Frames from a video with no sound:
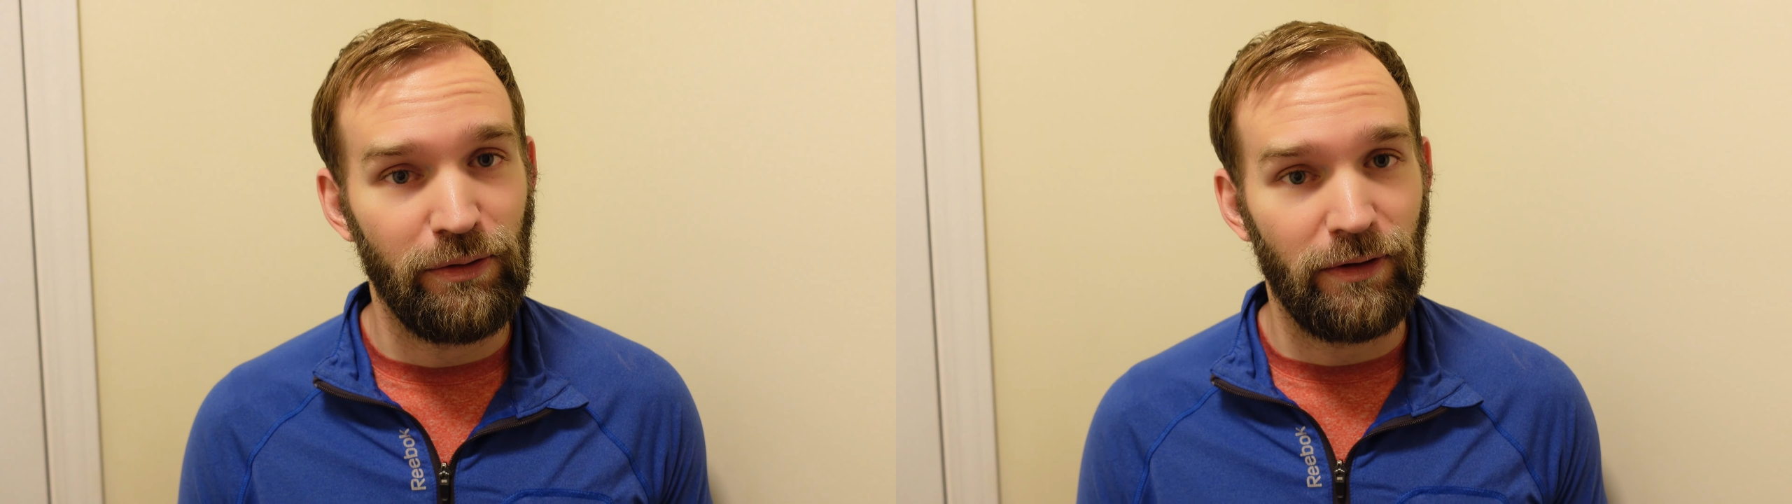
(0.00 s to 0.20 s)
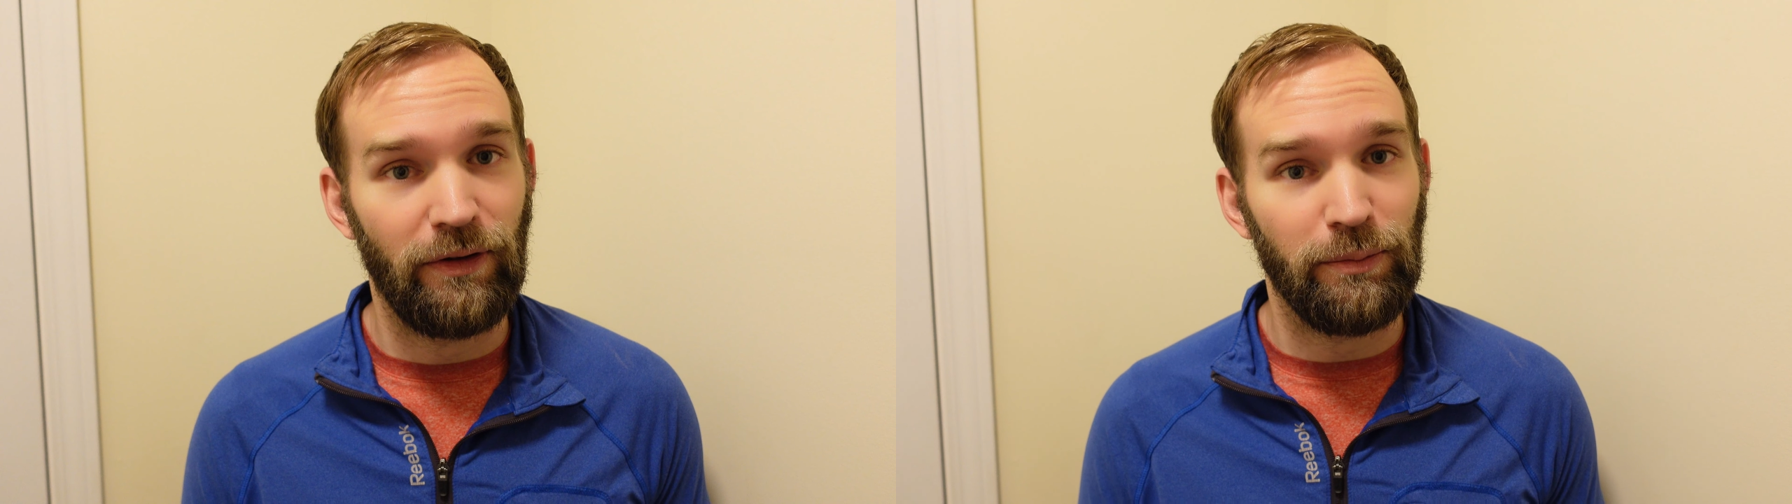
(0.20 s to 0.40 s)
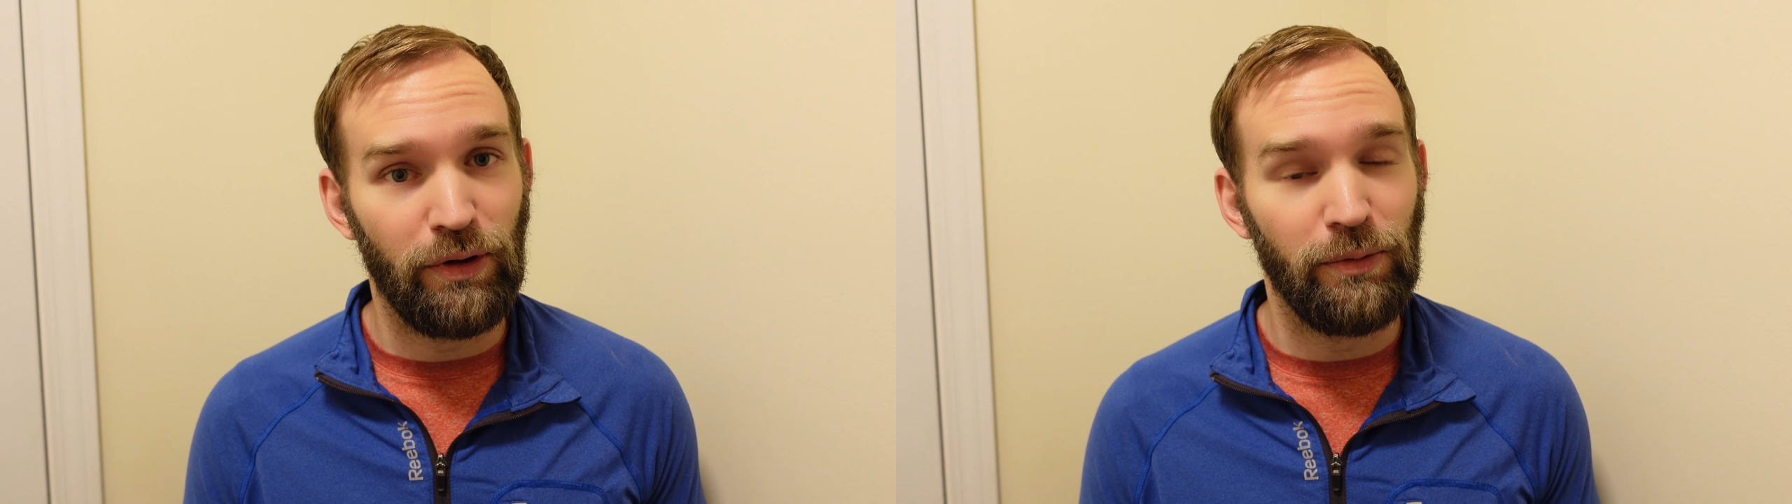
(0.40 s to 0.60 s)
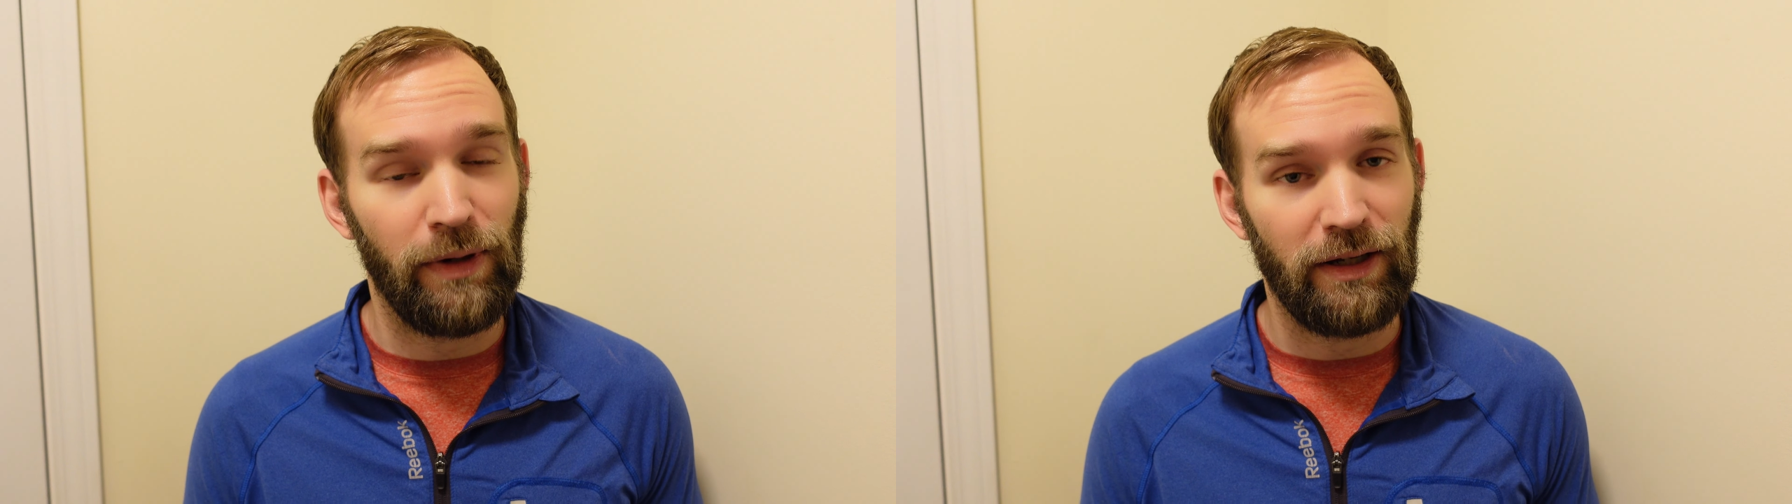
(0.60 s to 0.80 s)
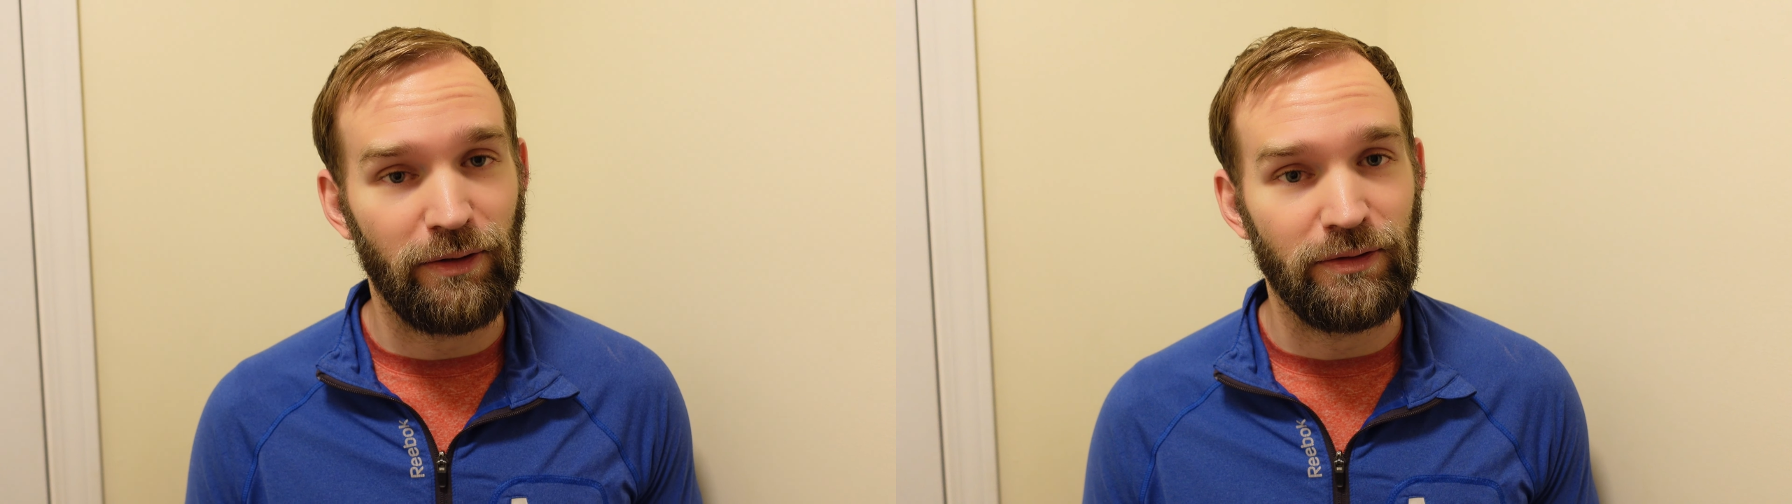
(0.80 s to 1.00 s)
it on the Pro
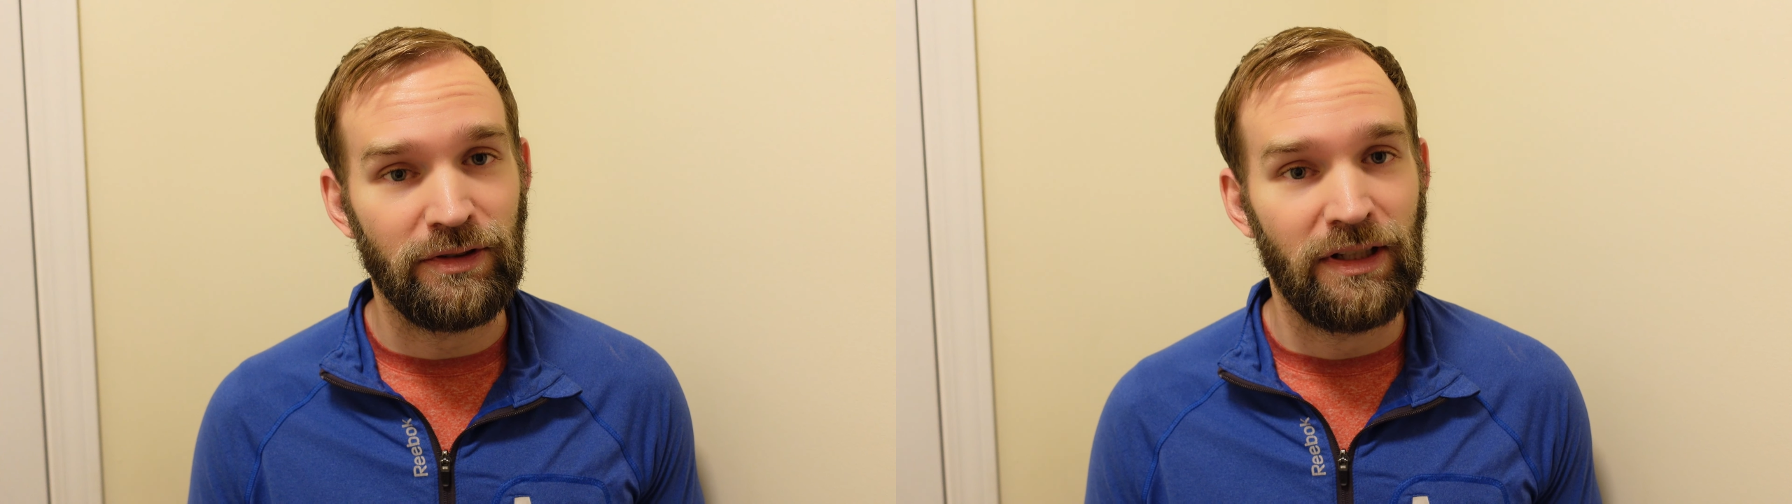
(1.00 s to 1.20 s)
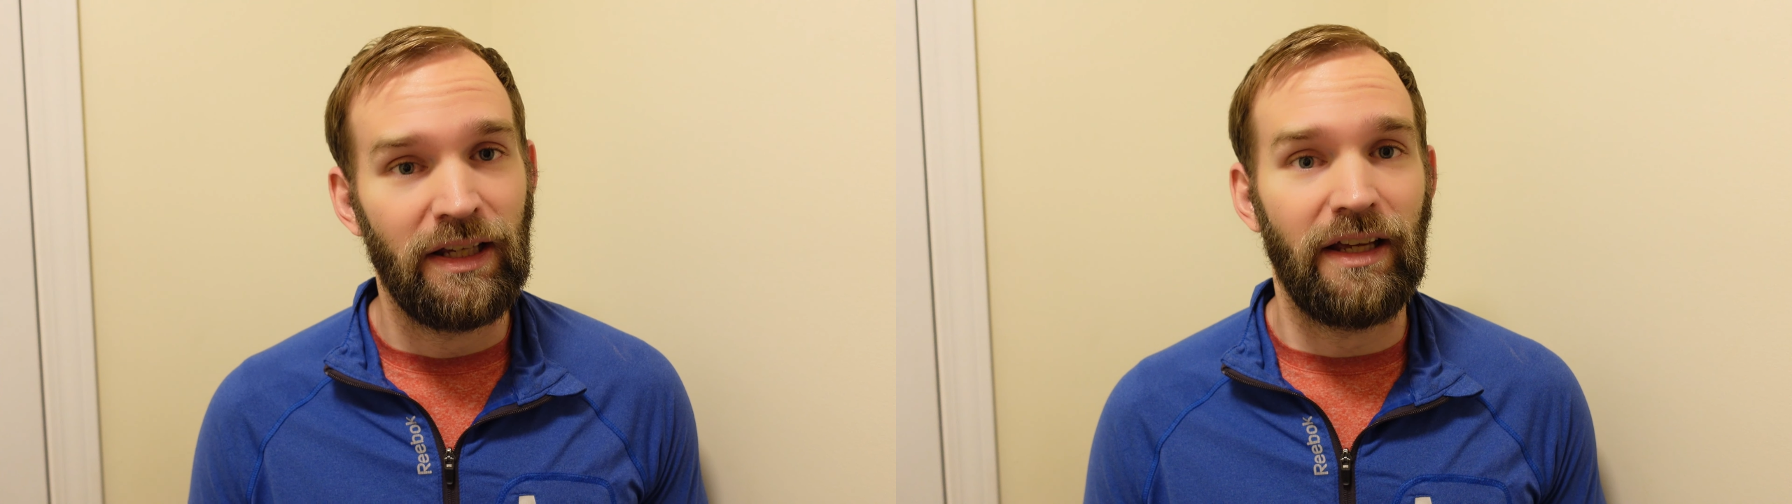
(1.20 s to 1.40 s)
models,